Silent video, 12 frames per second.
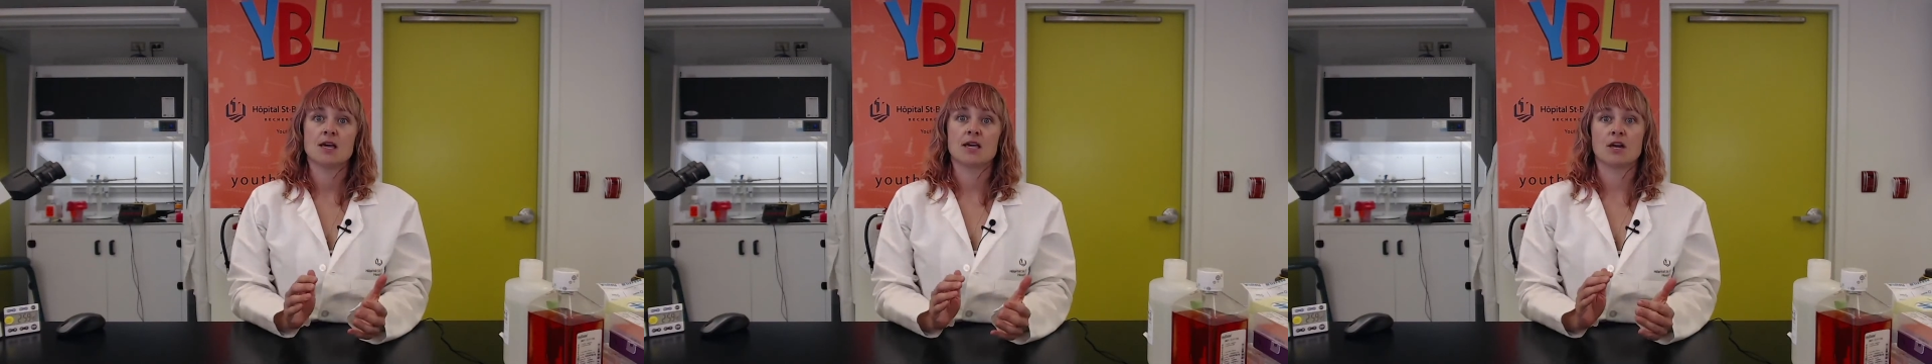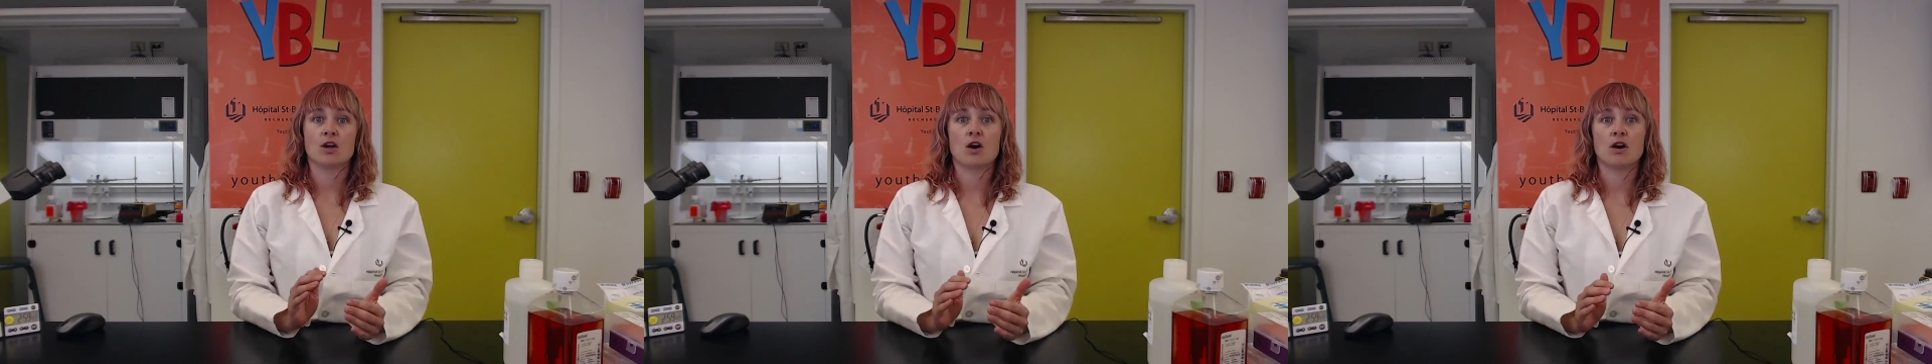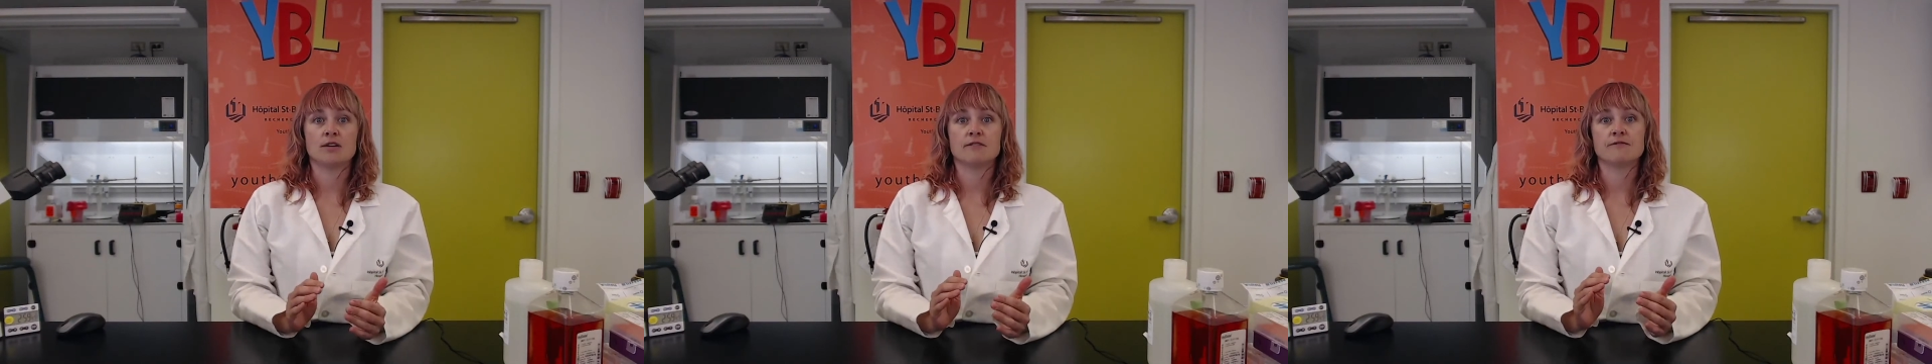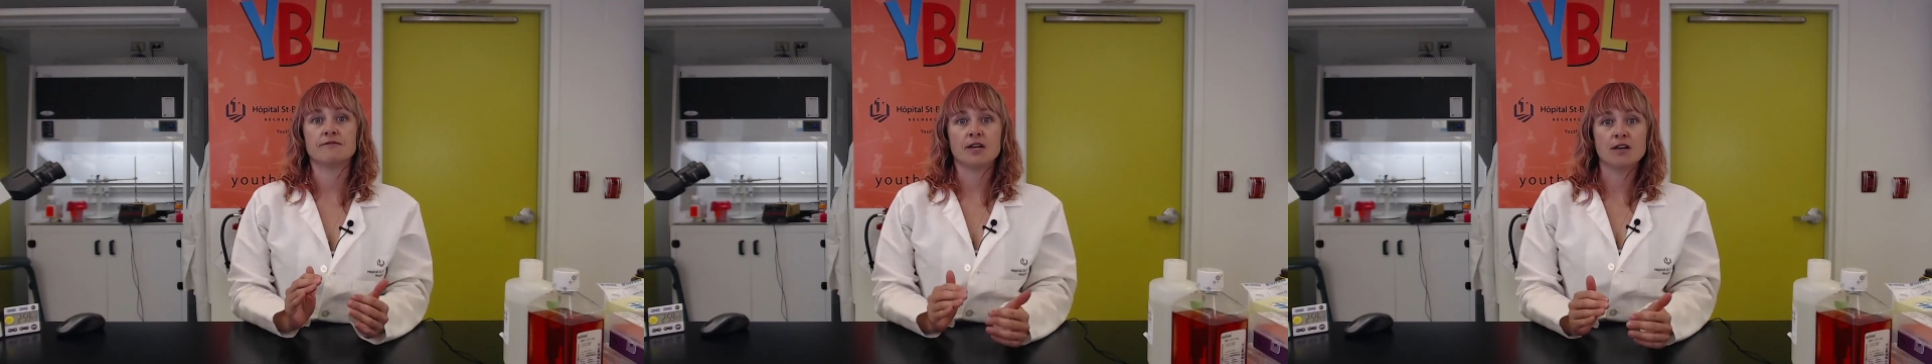can cause
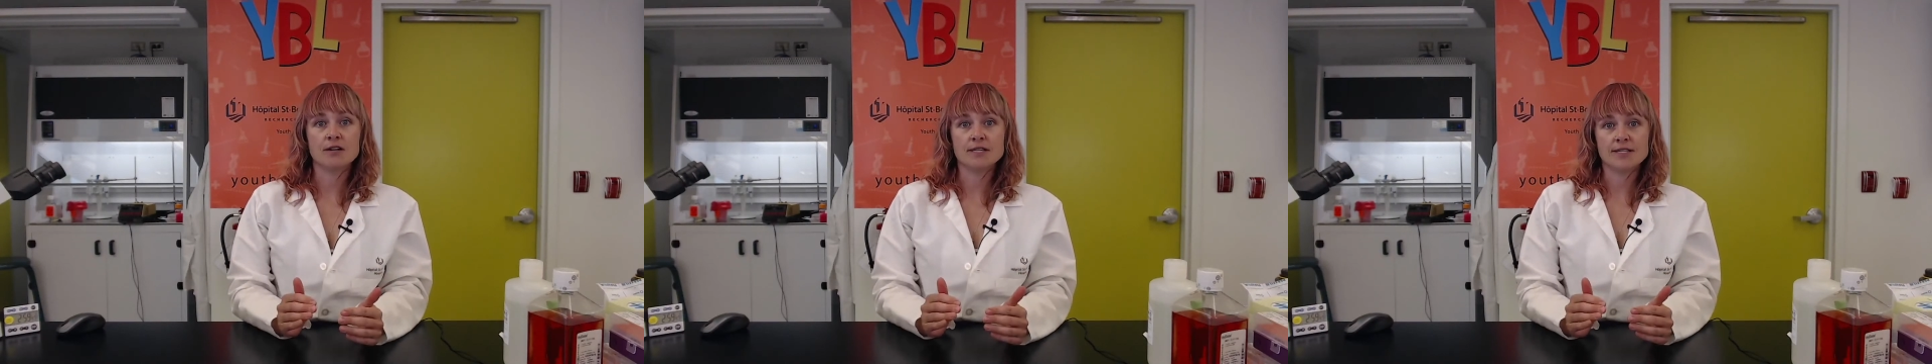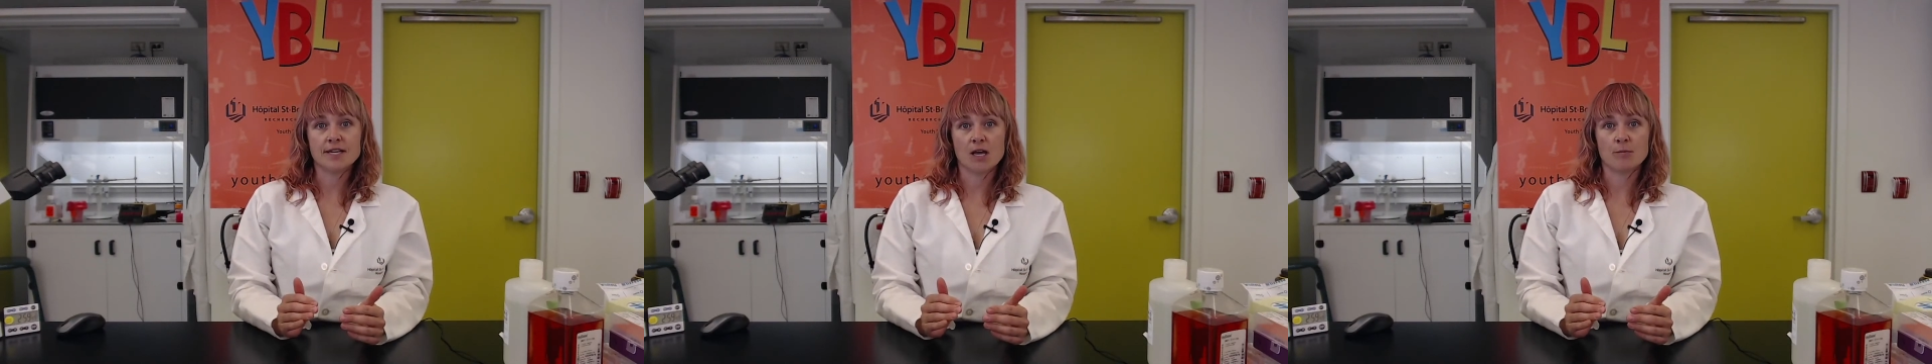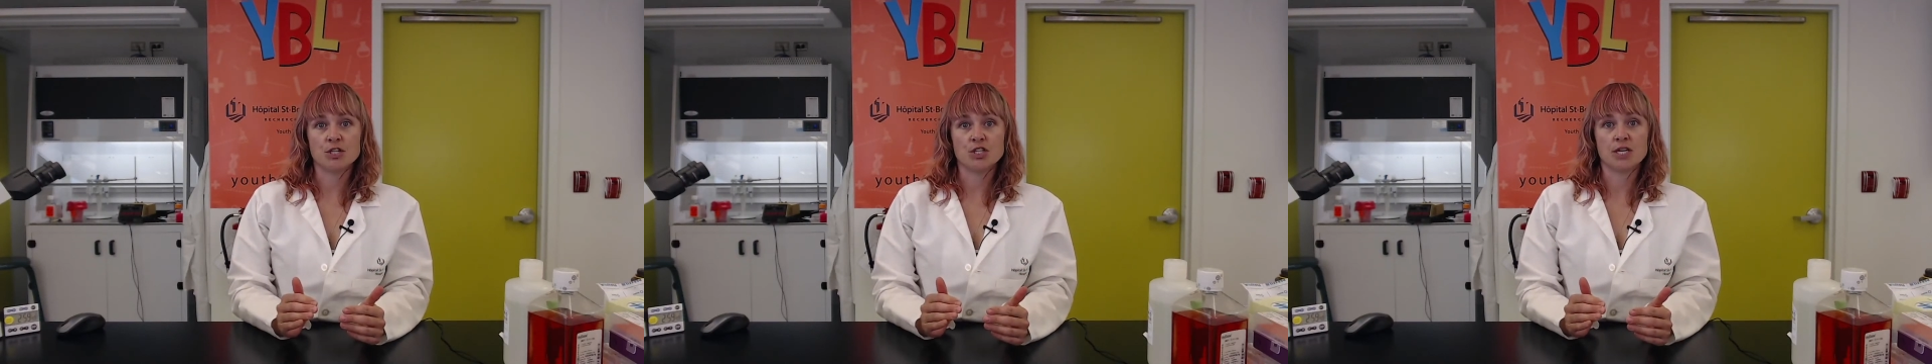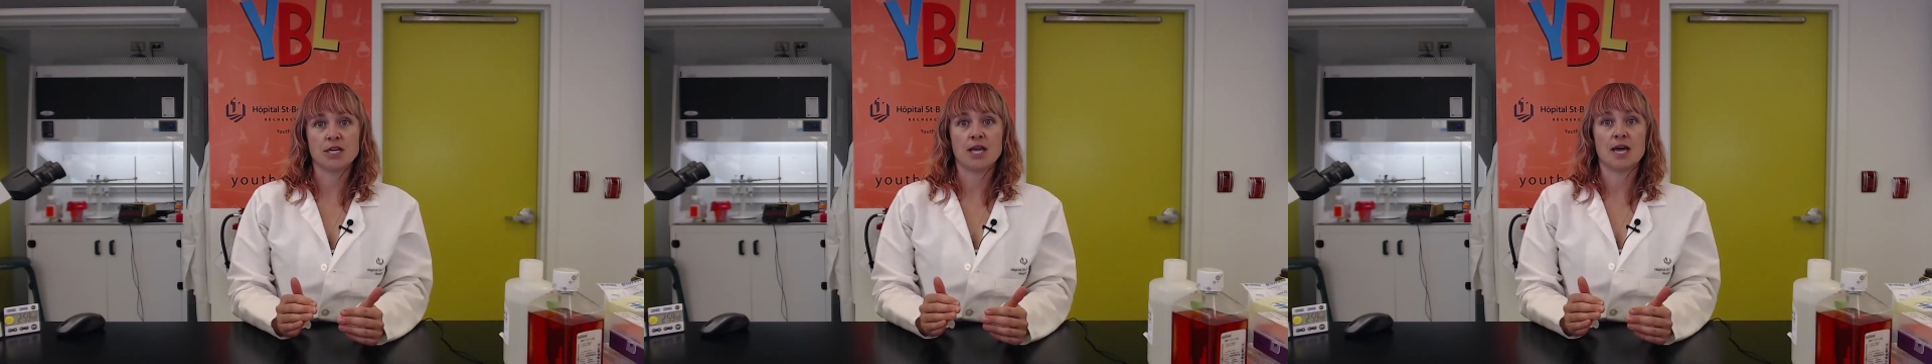very
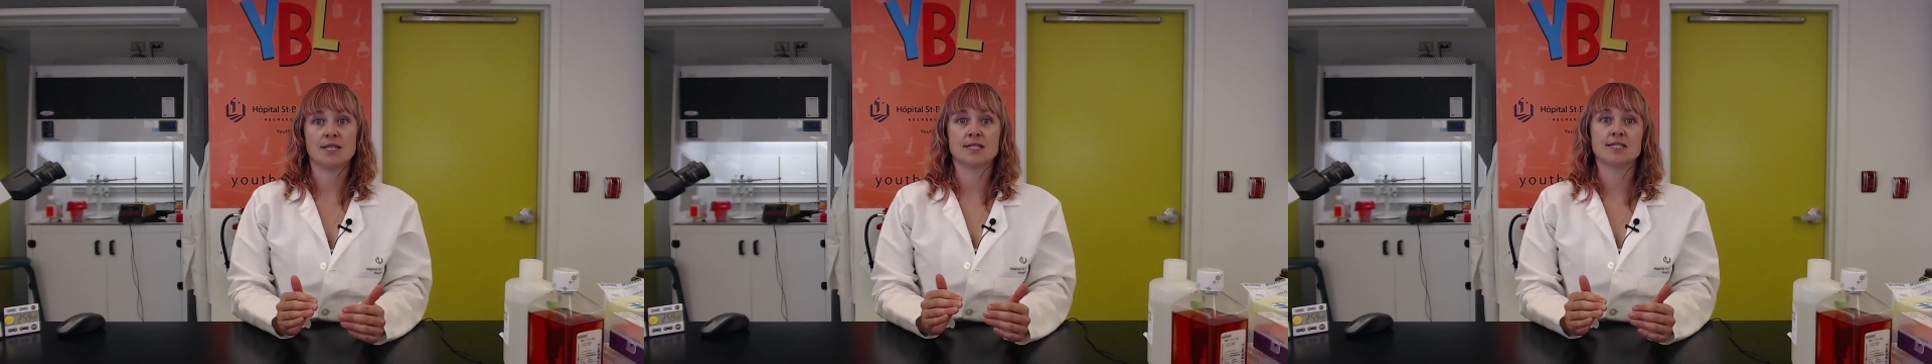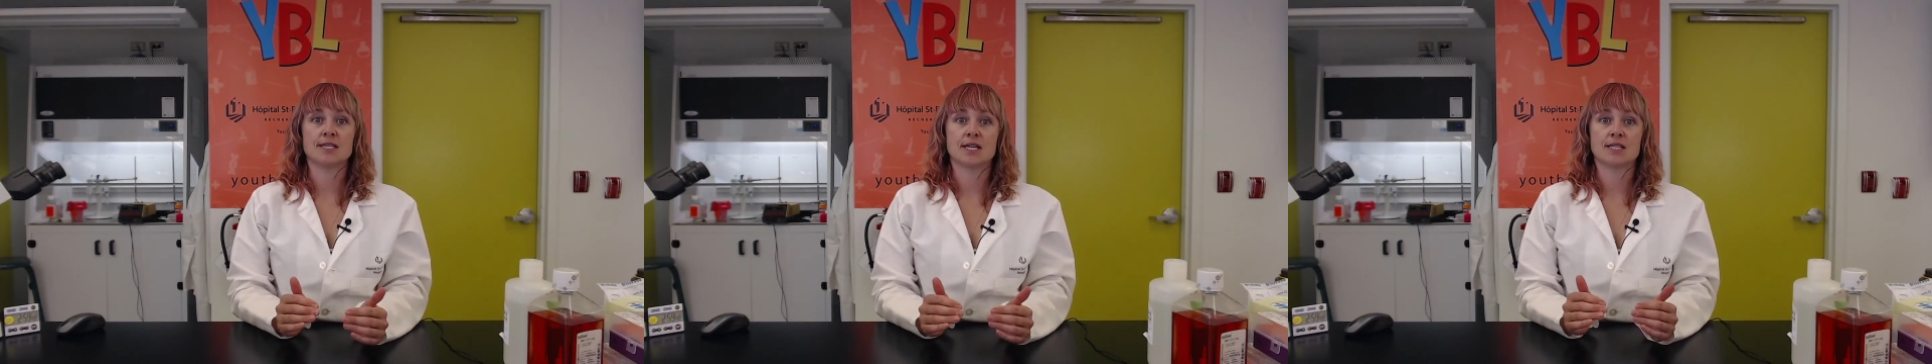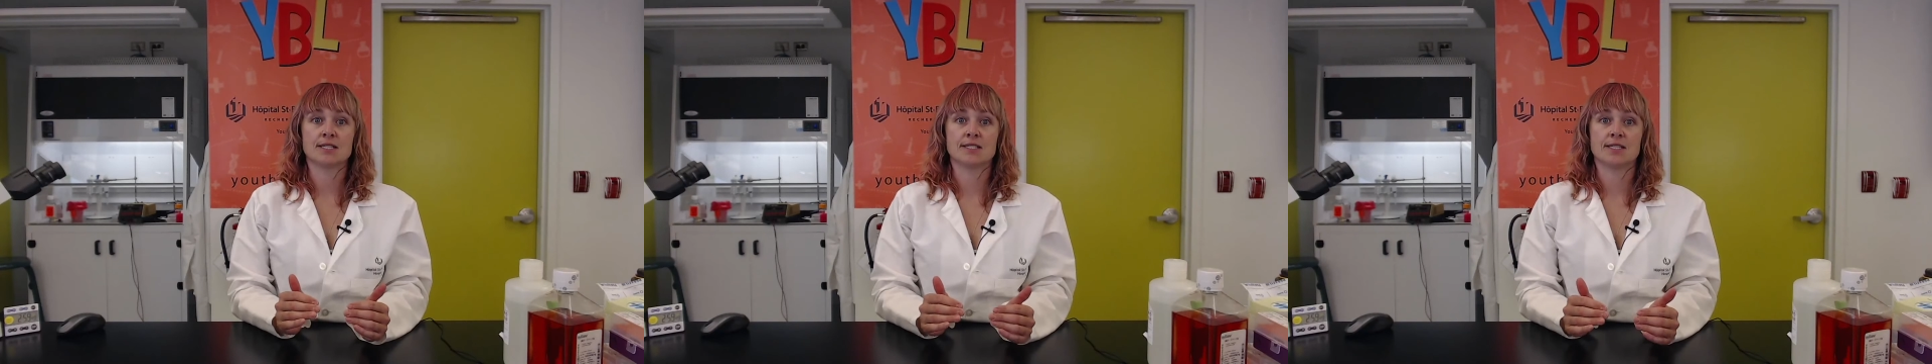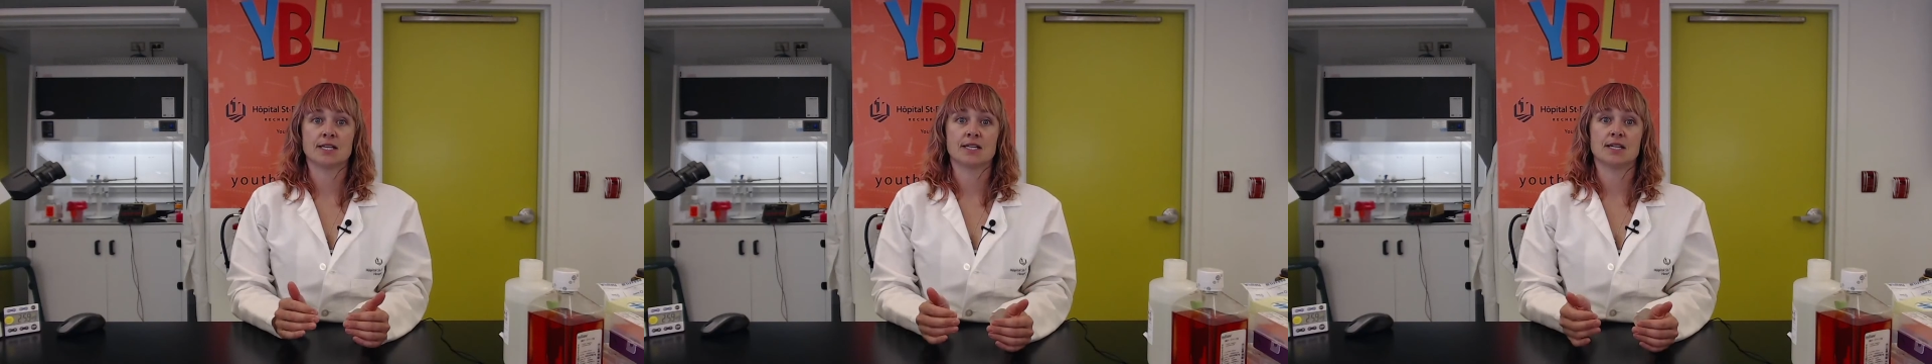damaging and sudden
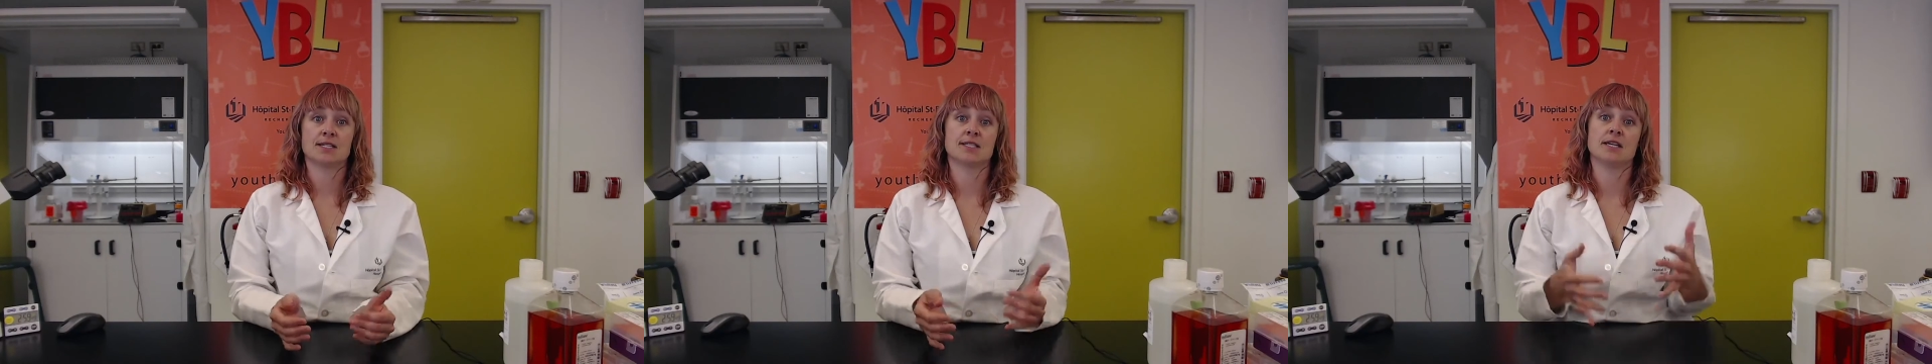sickness